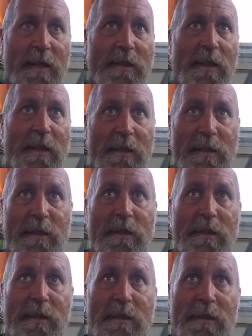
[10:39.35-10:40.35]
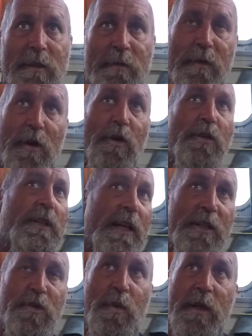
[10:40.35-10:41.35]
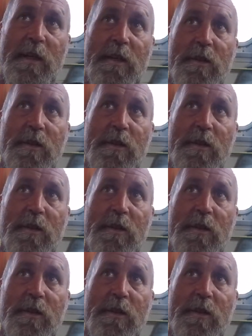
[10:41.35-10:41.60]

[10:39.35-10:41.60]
then the vlog next week